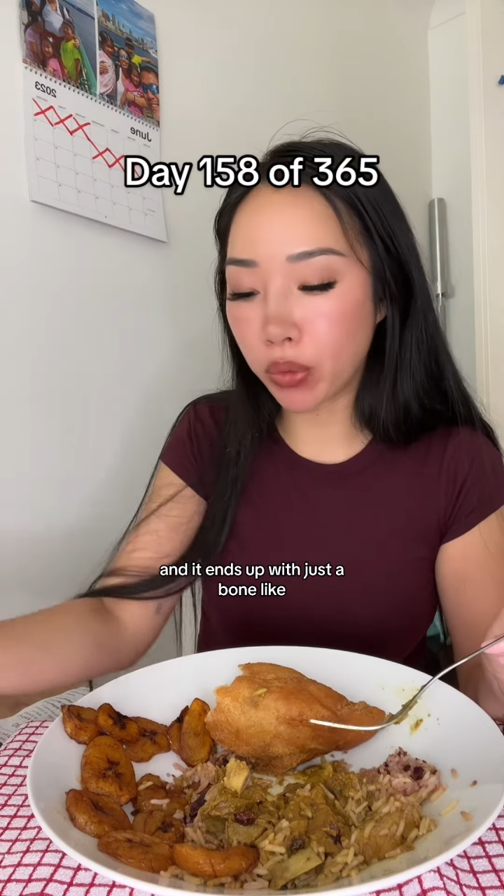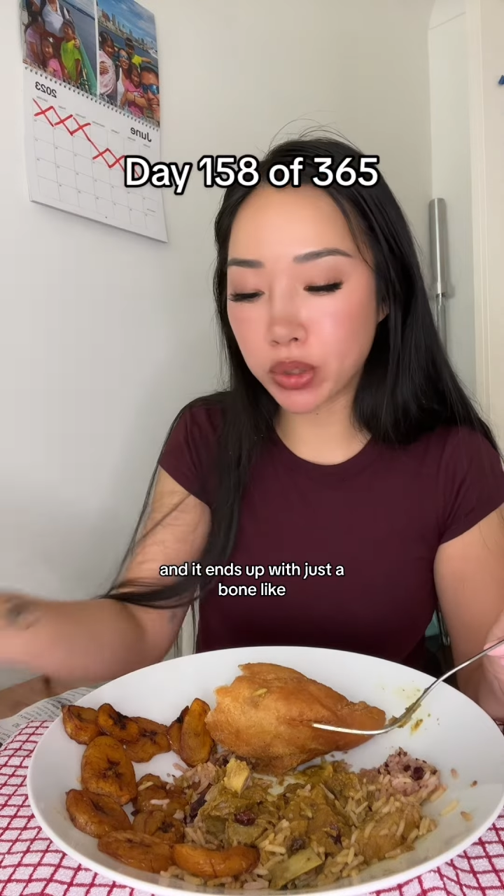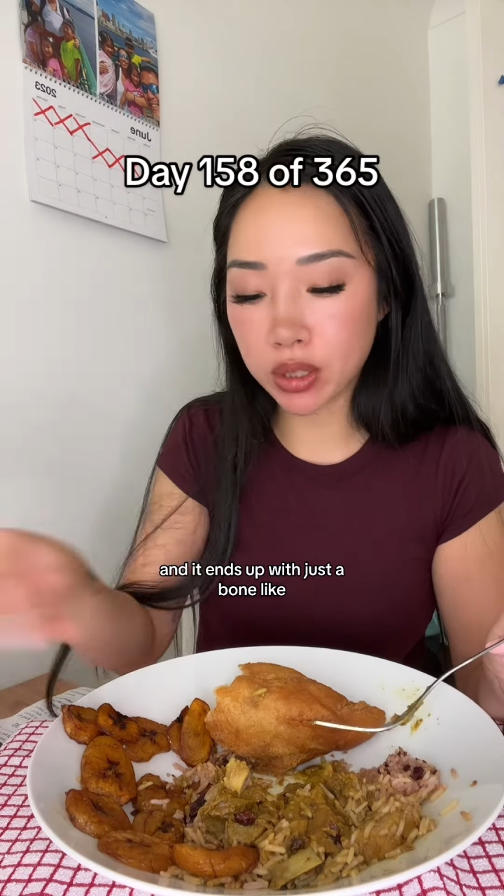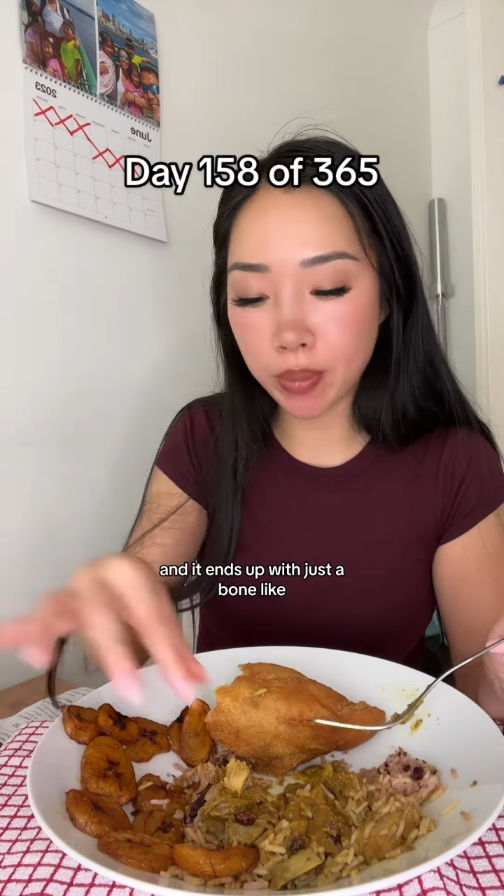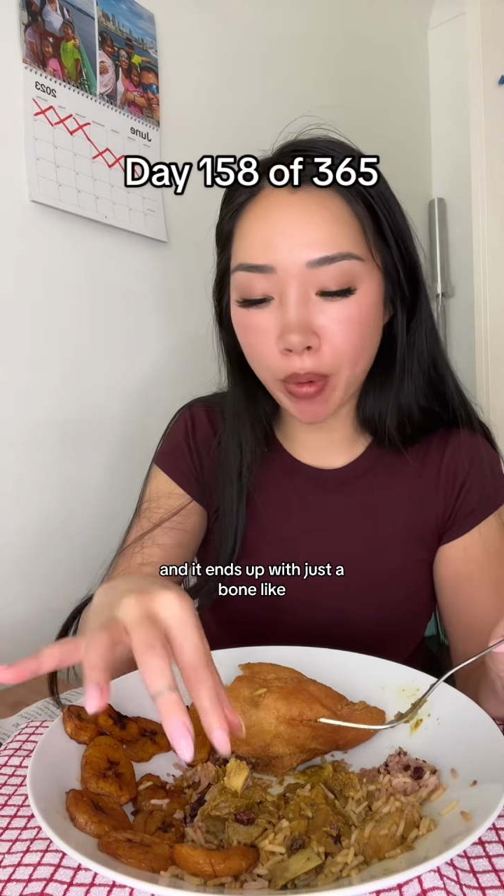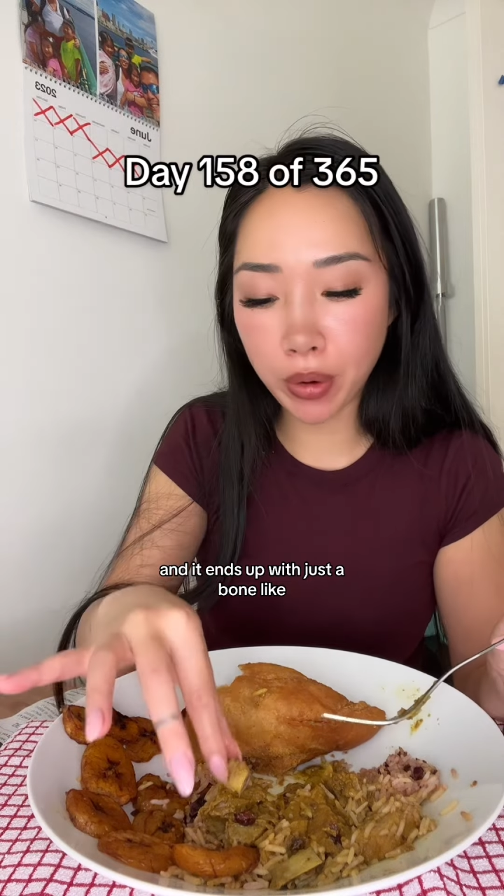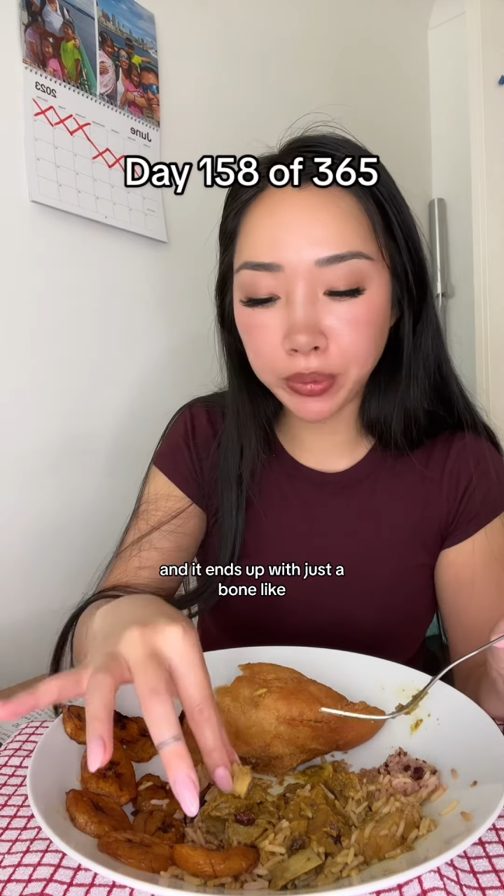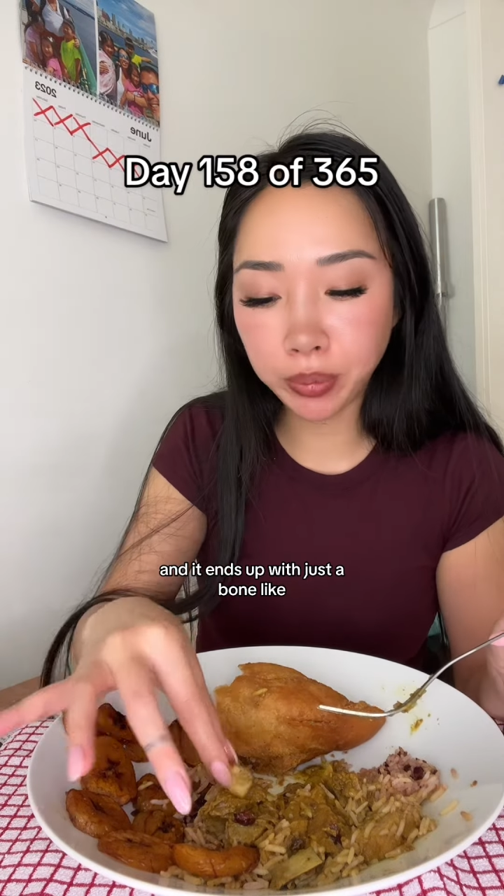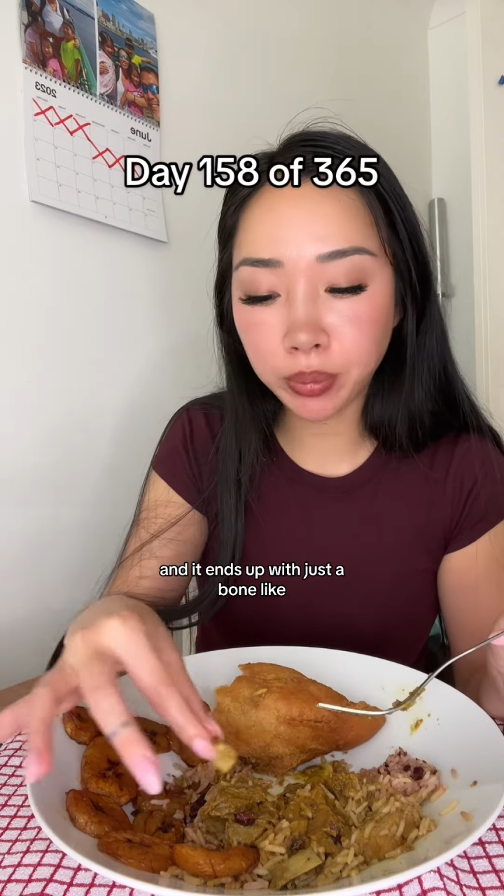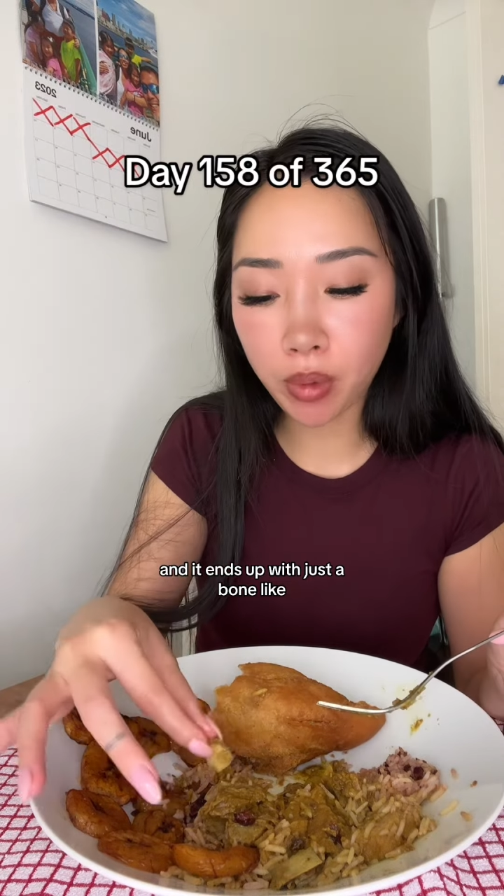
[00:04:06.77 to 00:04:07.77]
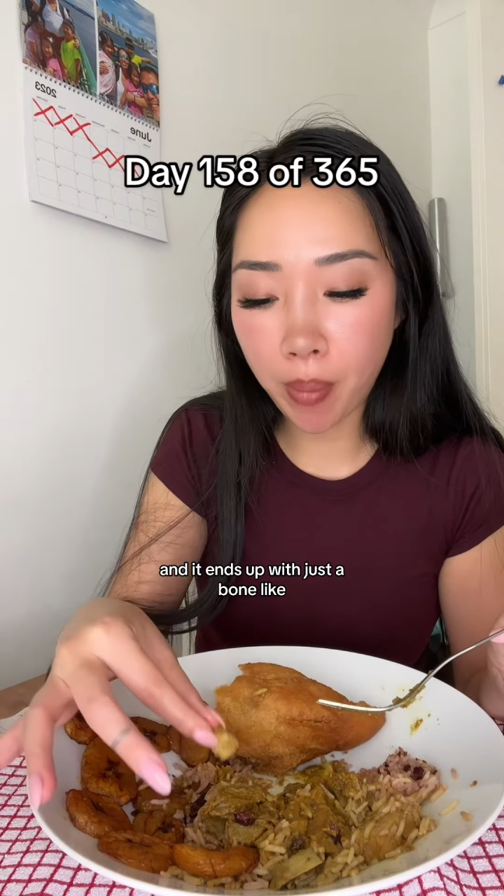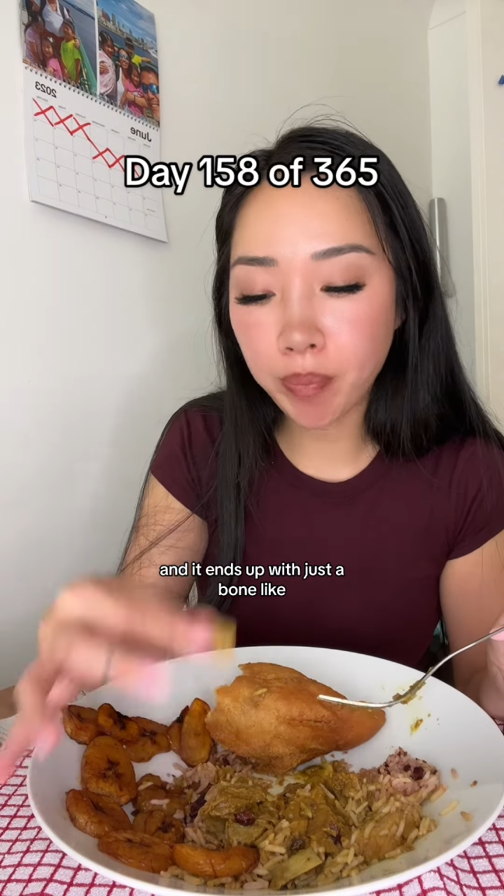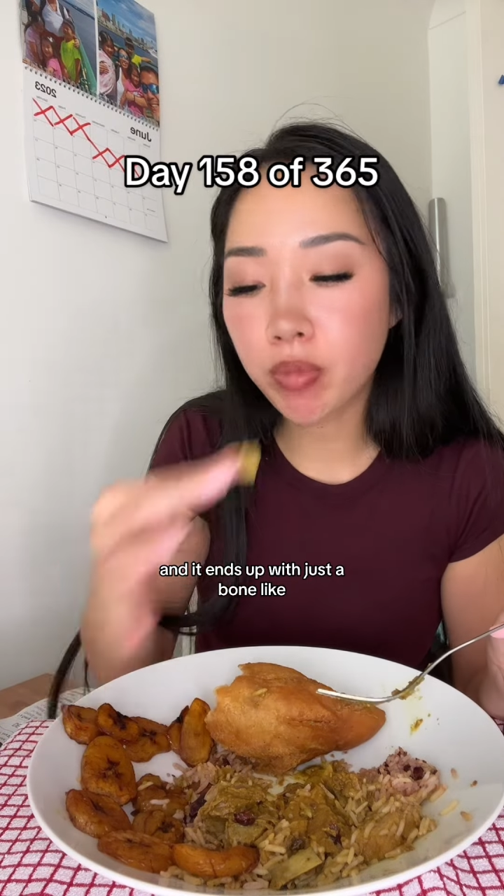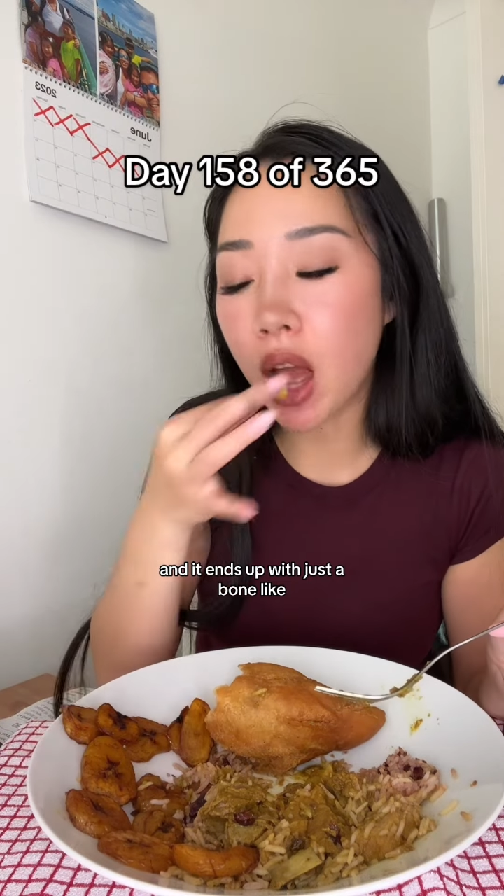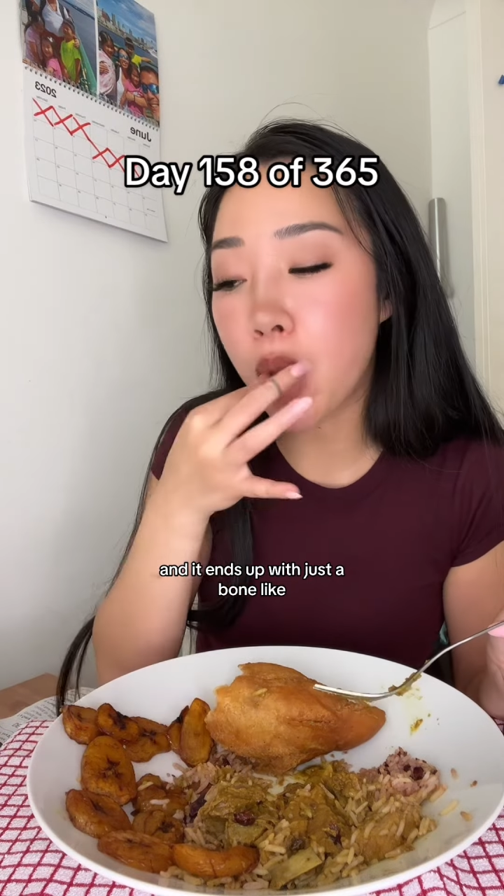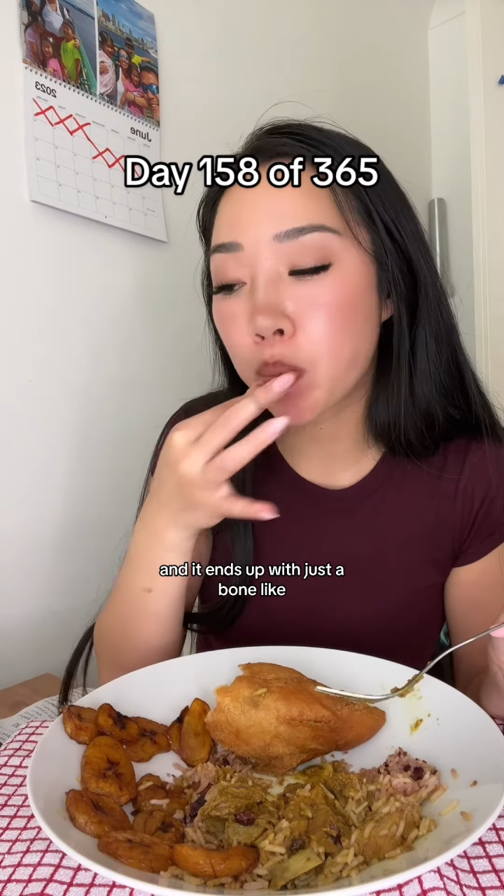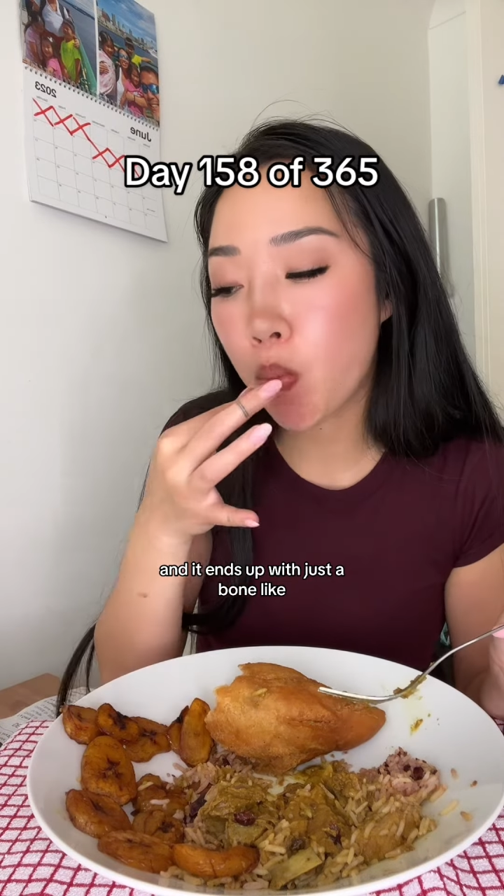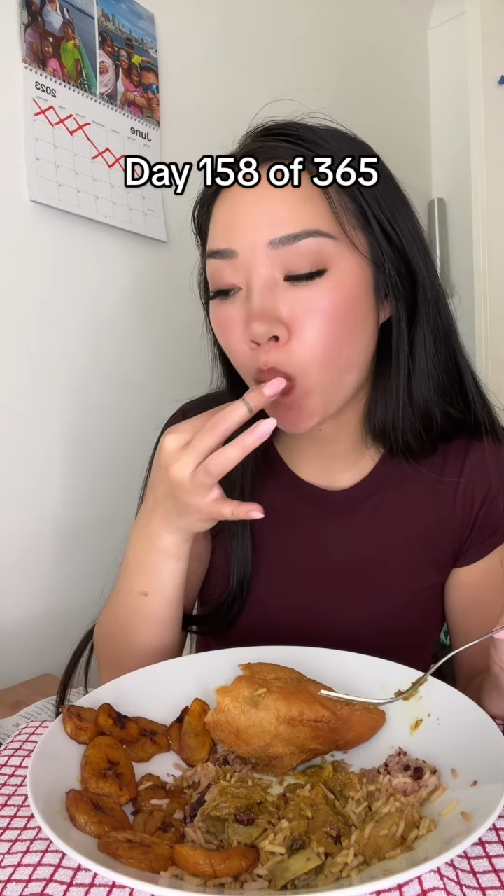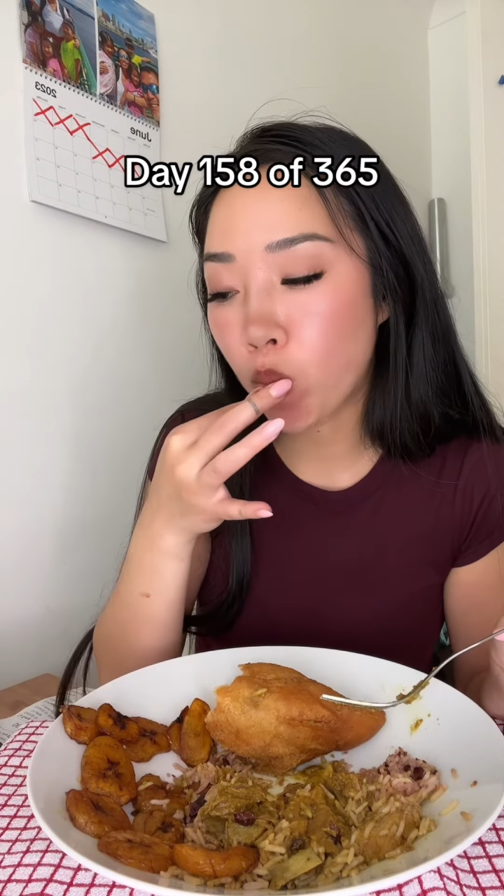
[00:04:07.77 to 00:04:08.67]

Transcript: with just the bone. Like,